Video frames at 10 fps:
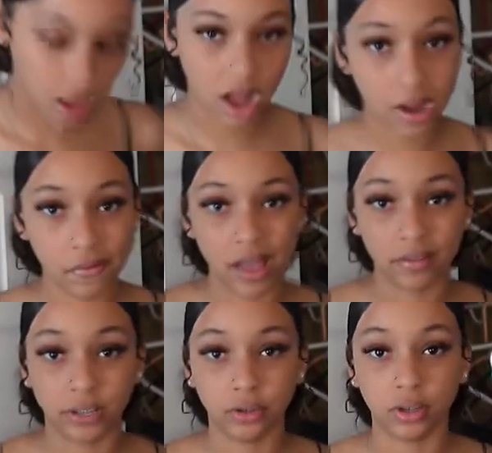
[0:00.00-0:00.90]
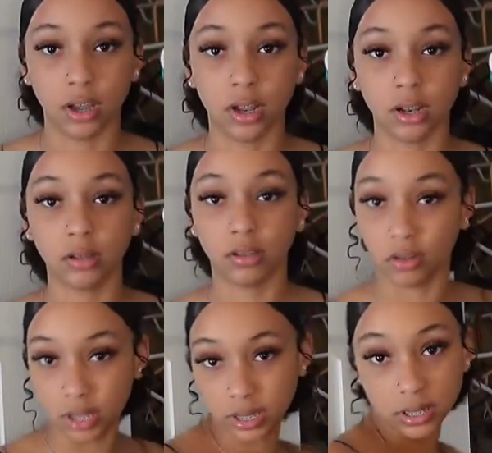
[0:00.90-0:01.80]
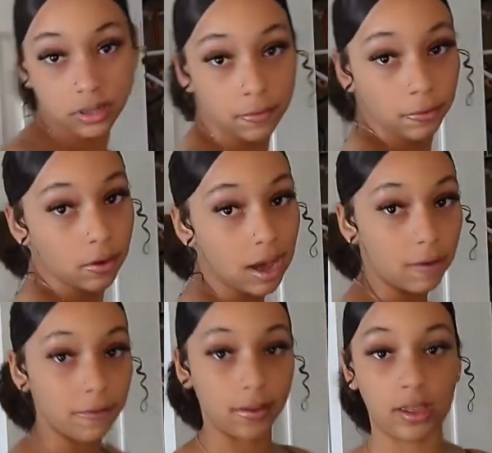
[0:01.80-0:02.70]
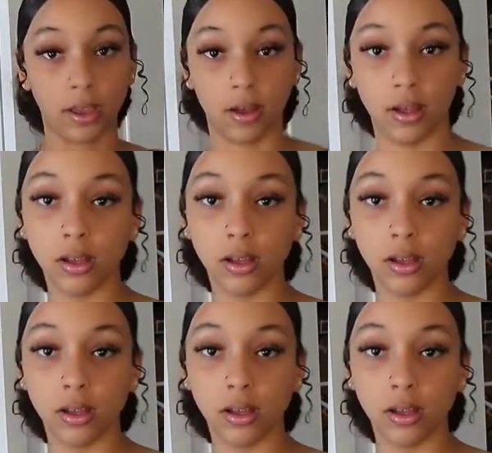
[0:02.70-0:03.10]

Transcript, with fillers: I don't even have shoes on. So this is the full outfit, Yep.